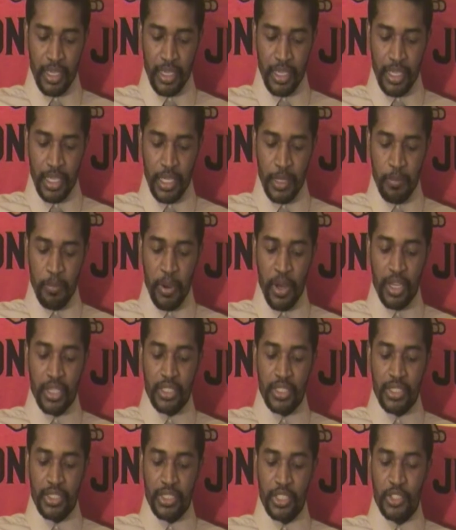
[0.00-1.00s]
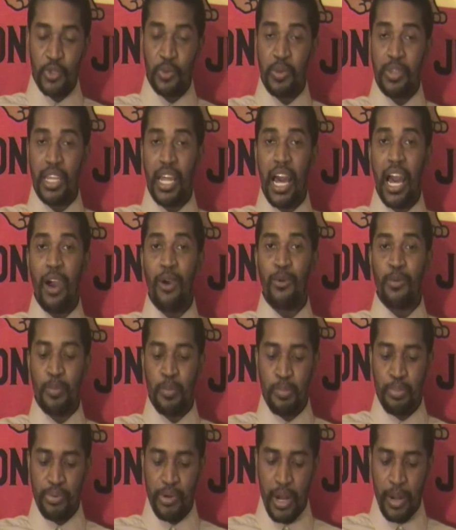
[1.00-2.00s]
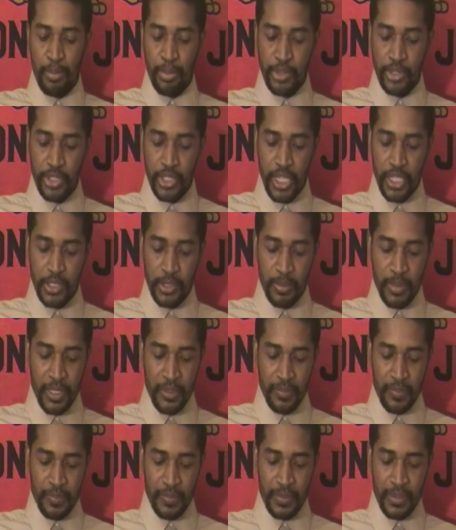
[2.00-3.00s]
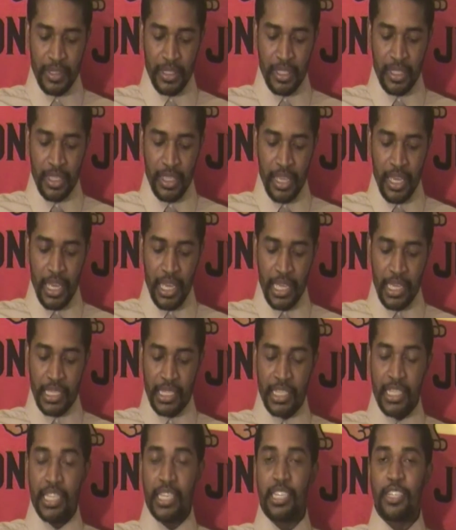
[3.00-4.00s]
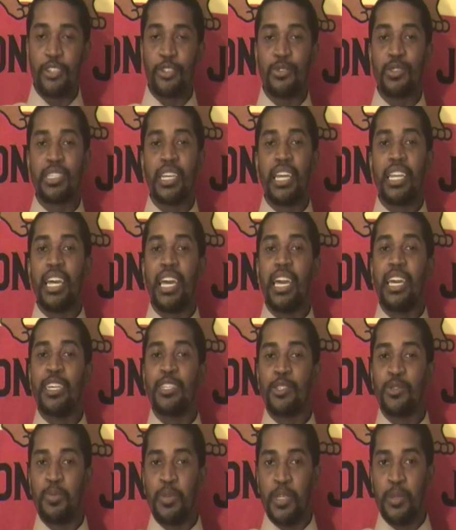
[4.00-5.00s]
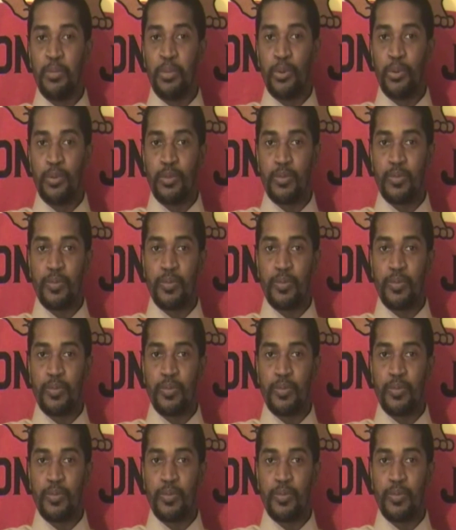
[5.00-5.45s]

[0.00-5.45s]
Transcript: He punishes without proper judgment, and kills and hangs people.